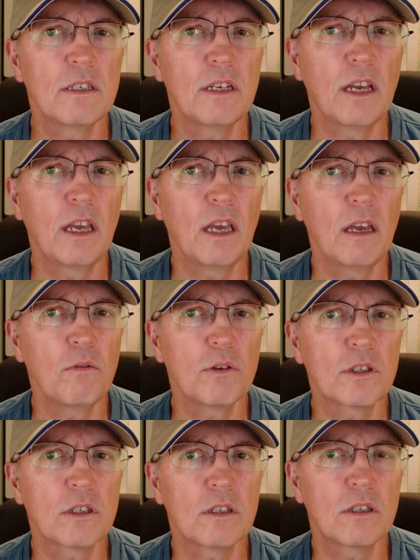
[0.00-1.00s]
he
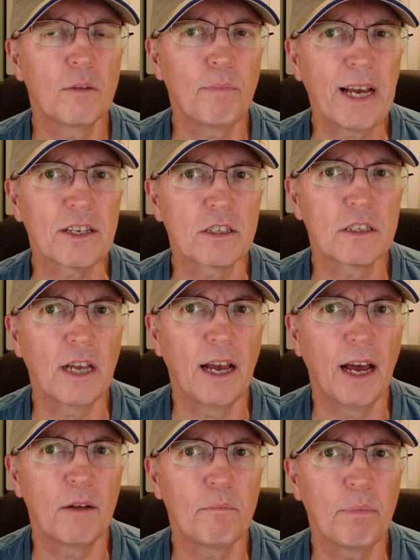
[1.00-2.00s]
was the best
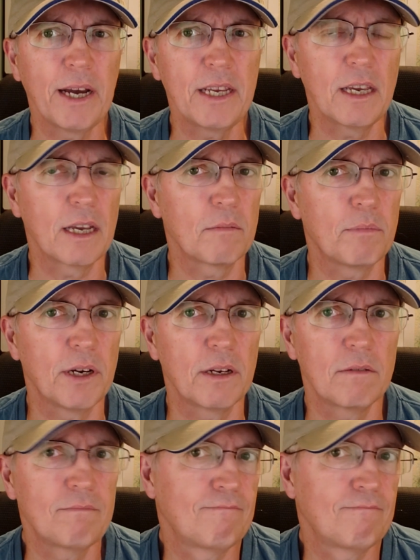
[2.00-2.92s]
at biking, but